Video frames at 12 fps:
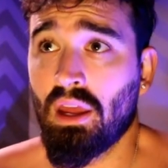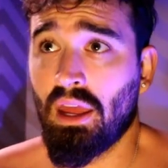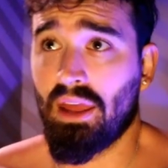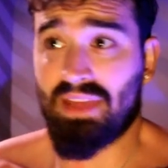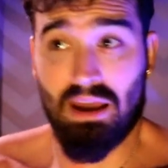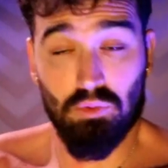
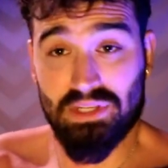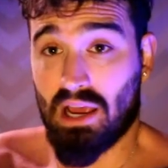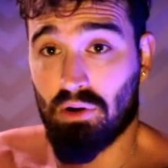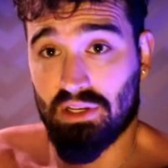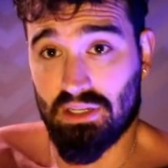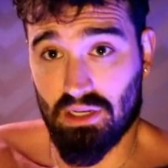And that was
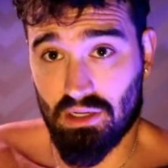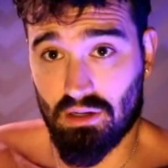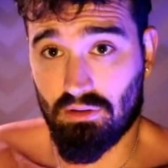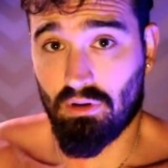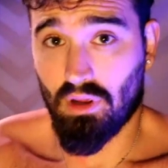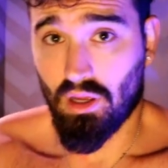how I did
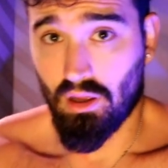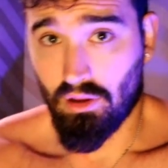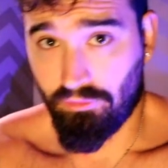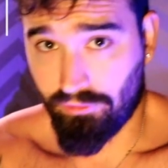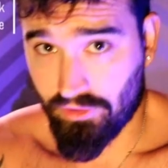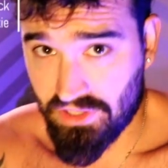it
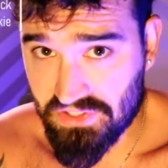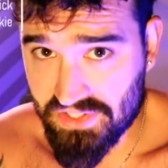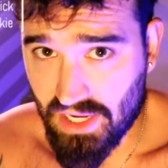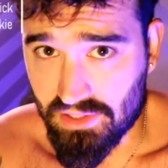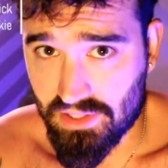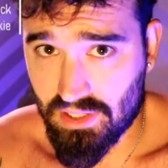uh, for these
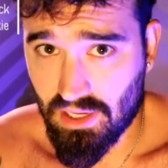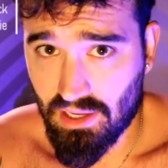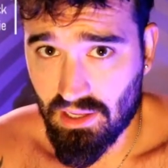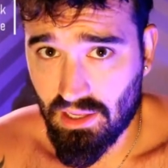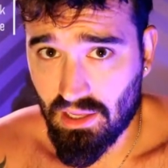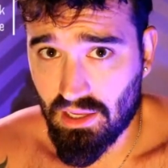days.
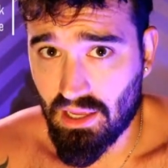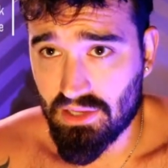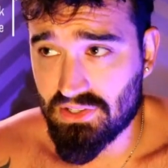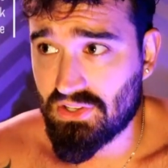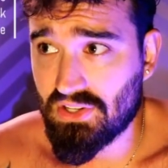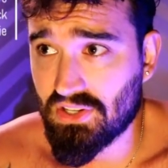
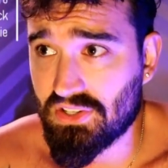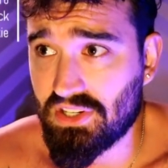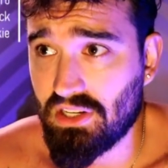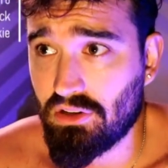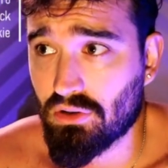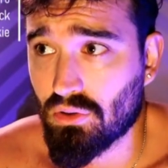As a
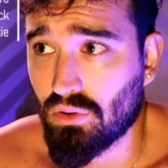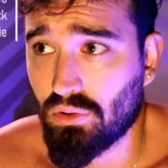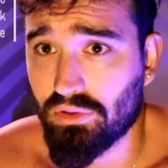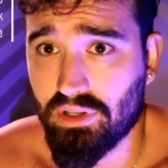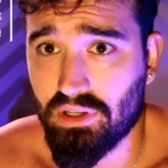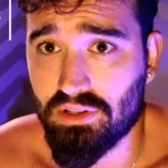16 year
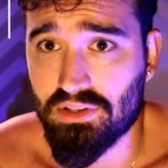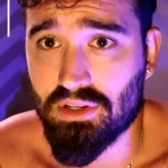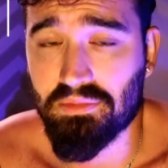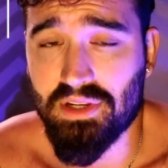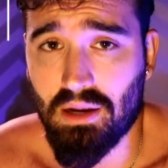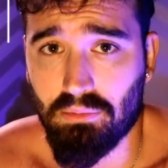old in
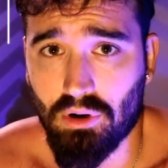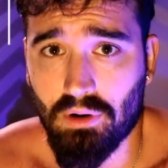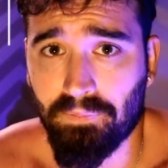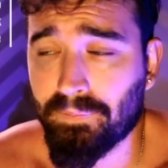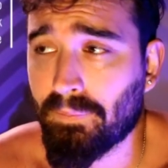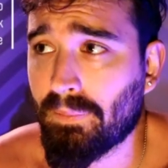
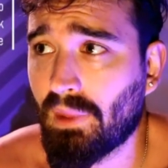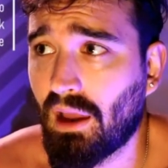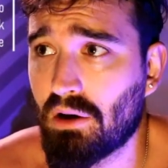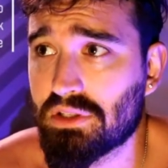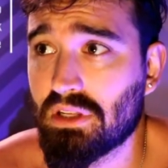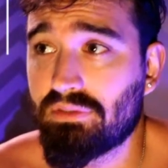September,
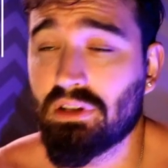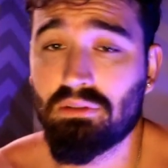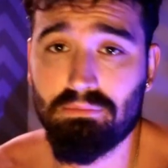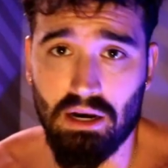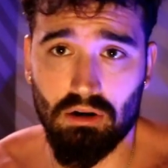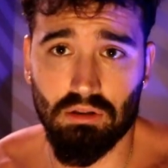I was living
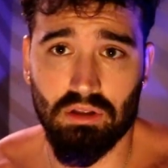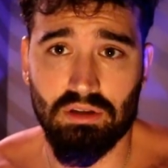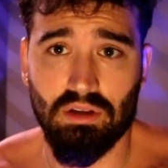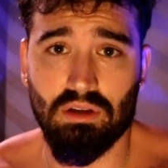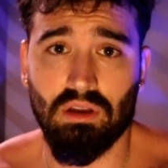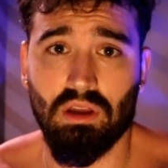in
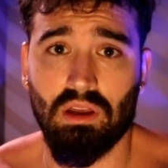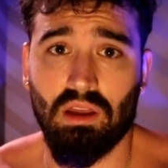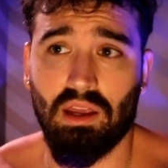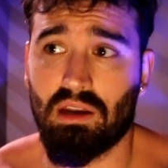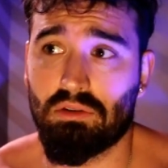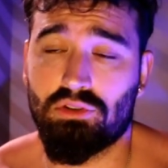Maryland
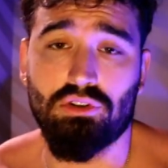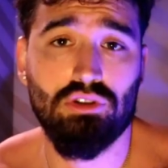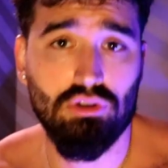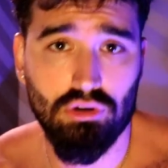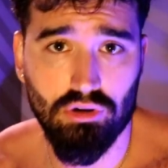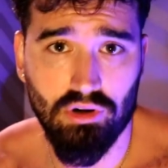and I was a
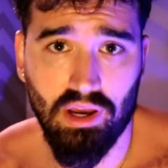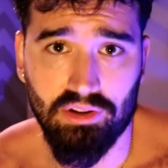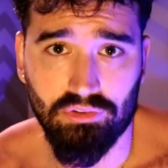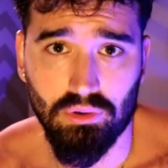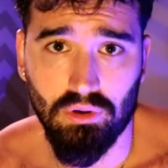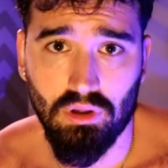junior in high
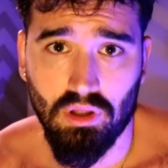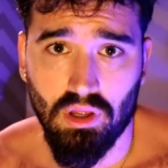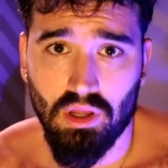school.